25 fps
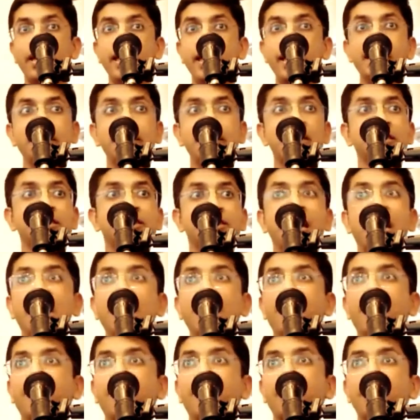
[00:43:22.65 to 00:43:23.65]
from
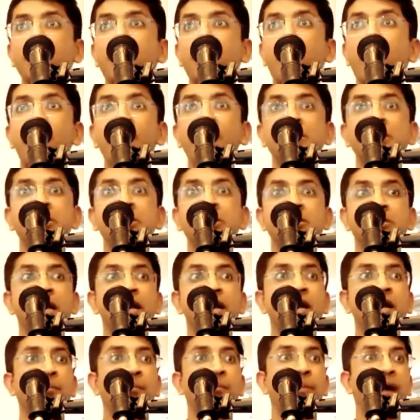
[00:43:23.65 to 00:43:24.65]
the opposite
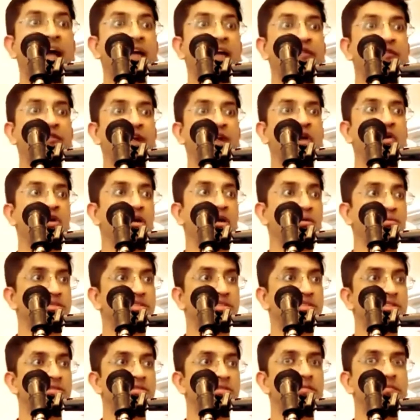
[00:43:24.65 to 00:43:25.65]
side, a bike fellow
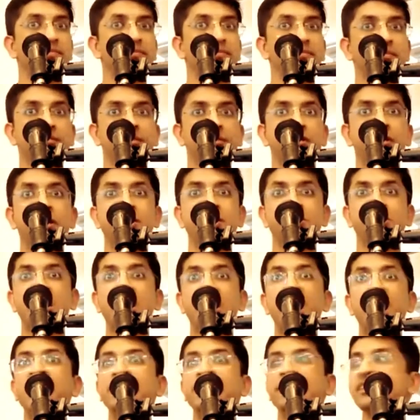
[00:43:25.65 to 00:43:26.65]
comes. He's
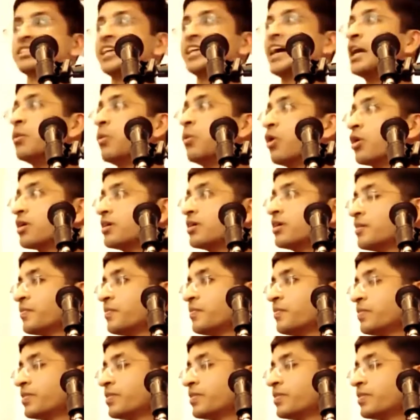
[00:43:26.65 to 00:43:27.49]
driving in the sidewalk.